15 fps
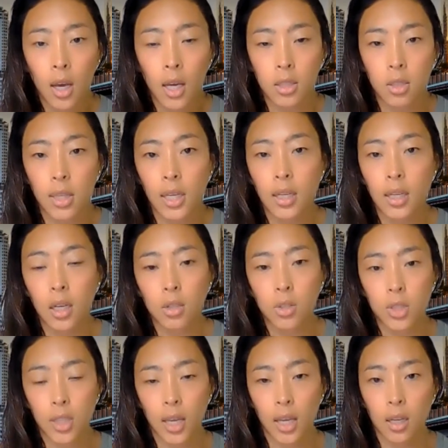so they can
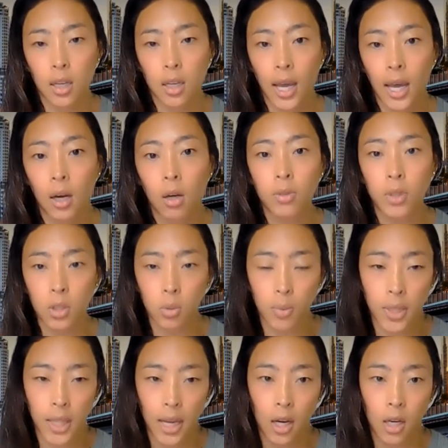understand how
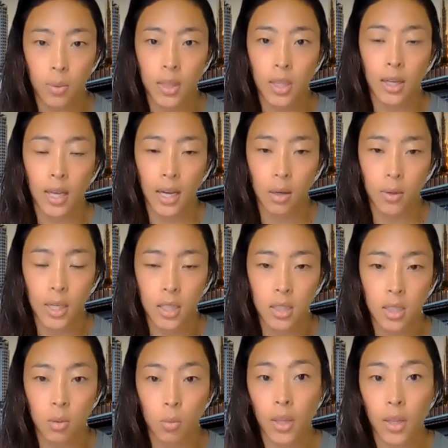renewable they are within Equinix
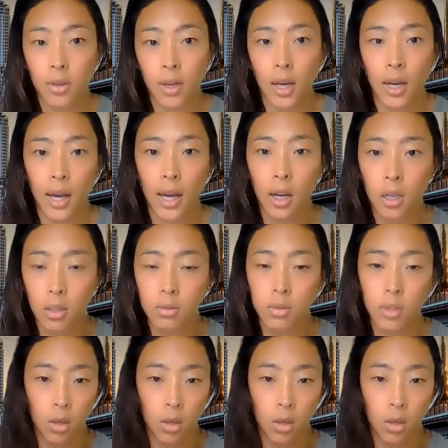and whether or not our